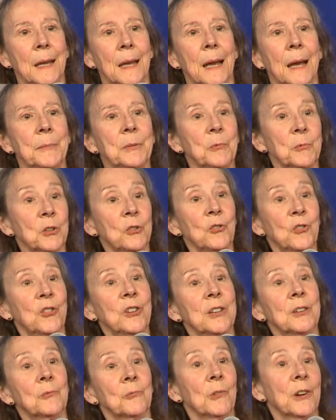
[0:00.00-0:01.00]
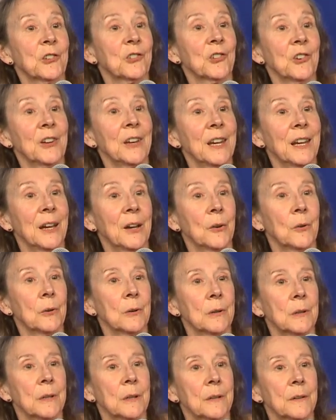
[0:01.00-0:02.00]
I mean, what you see in Russia now
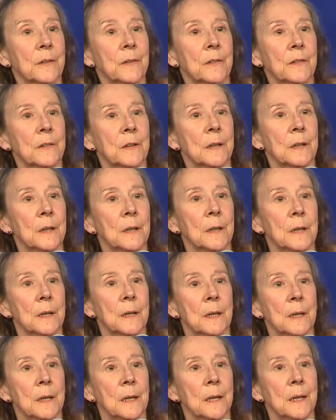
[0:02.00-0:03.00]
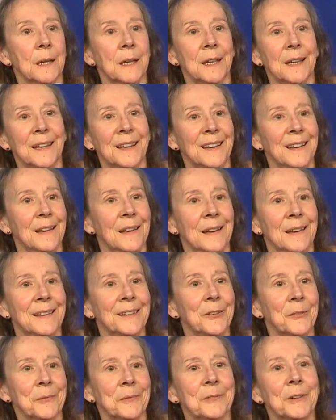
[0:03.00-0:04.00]
is,
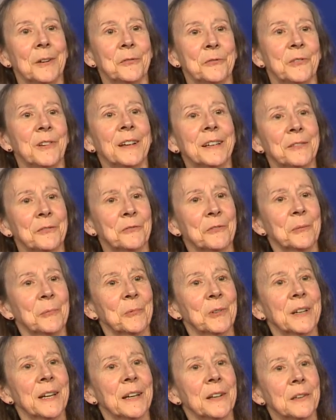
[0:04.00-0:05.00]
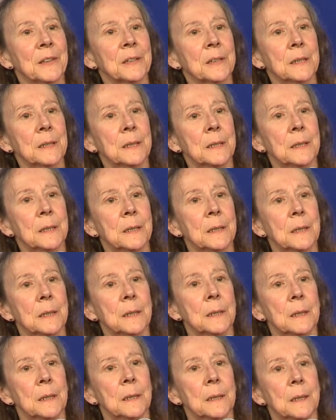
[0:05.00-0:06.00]
you know, a flight from reality
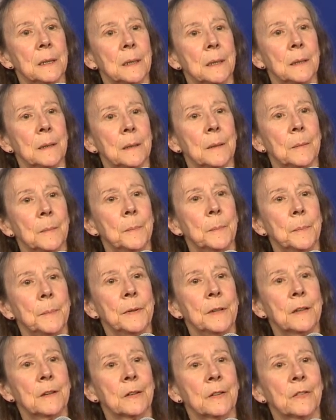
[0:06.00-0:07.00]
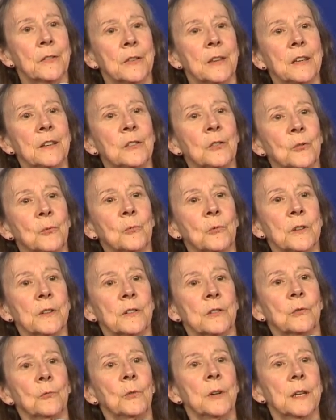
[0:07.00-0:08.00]
because they don't want
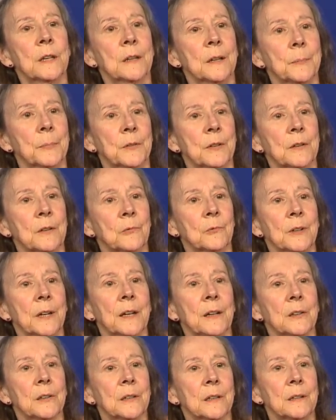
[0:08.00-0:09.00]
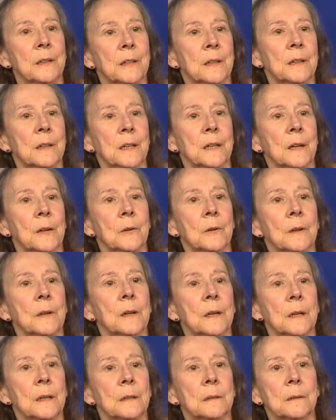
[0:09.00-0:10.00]
to wake up to the reality that they are
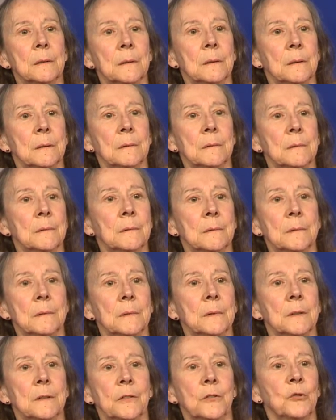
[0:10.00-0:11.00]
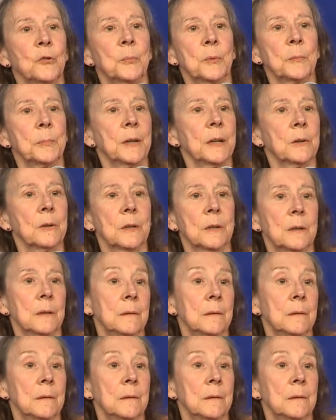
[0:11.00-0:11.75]
not a superpower.